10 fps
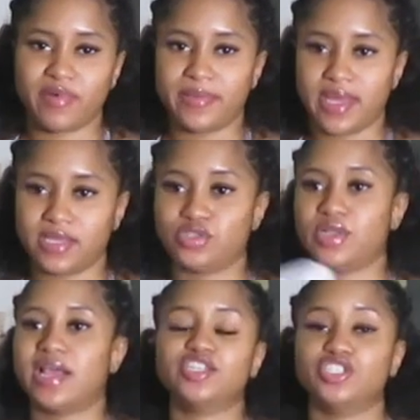off my bag so
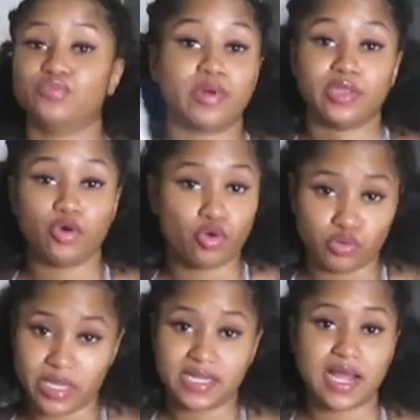that I could just bring the whole
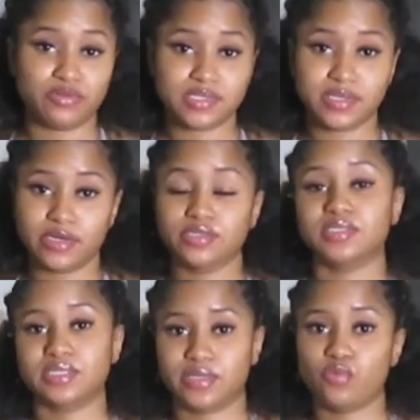thing downstairs
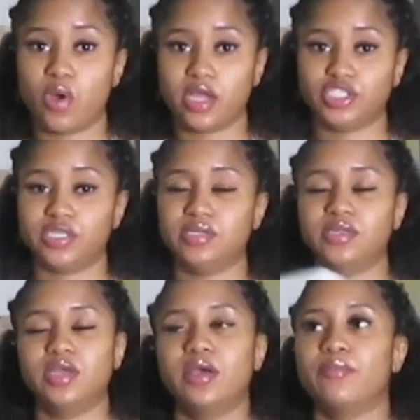to wash
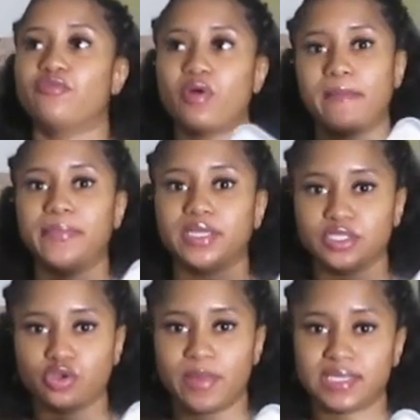it before I put
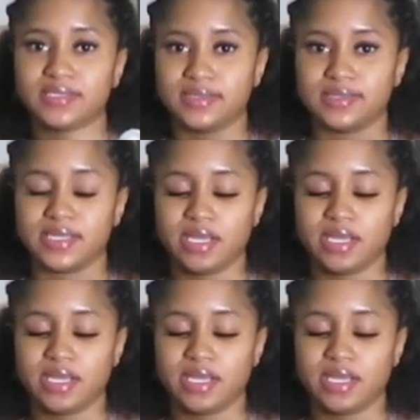this on my son's